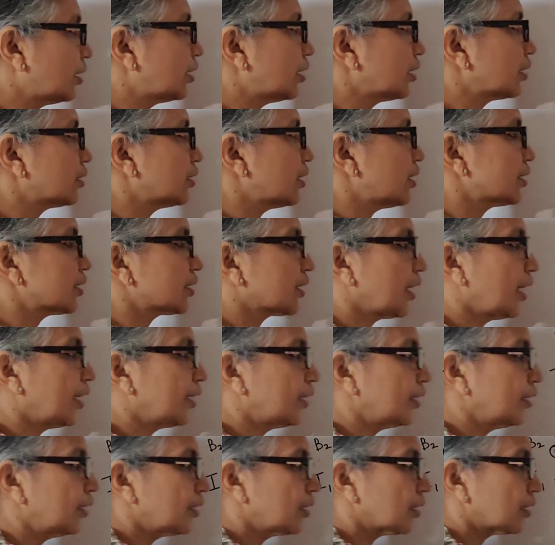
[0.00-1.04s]
conductor is
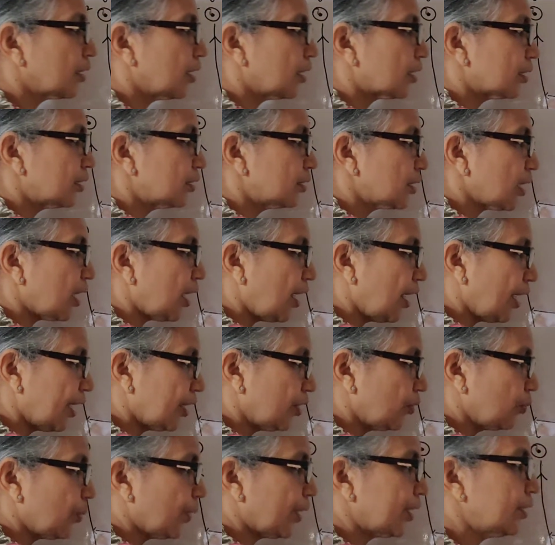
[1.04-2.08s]
carrying a current
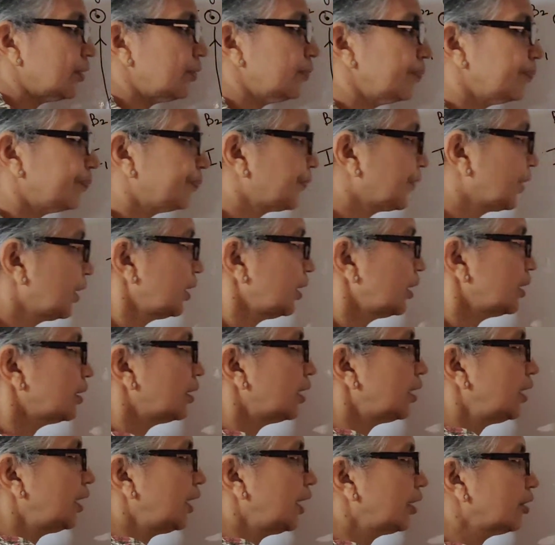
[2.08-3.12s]
I1.
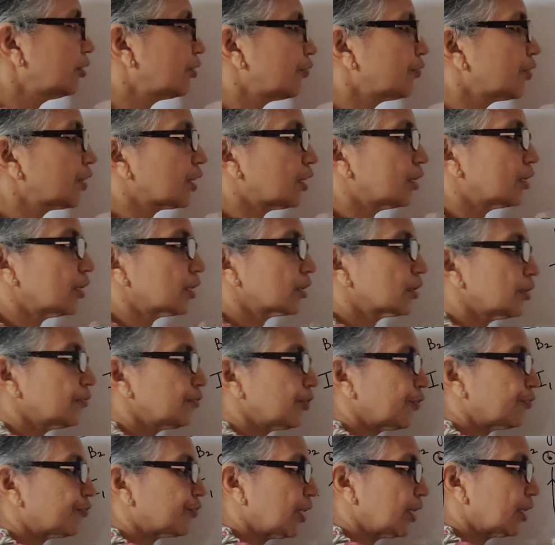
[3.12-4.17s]
The length of the conductor
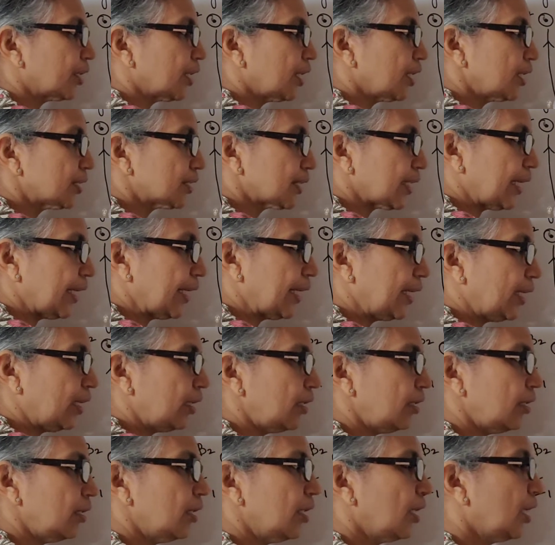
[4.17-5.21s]
we have taken as
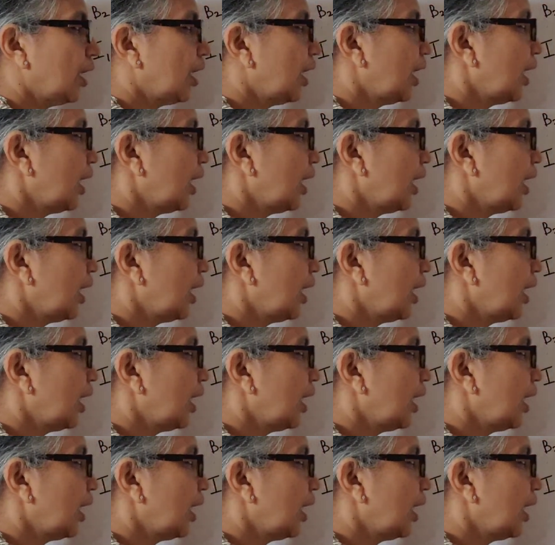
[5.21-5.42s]
L,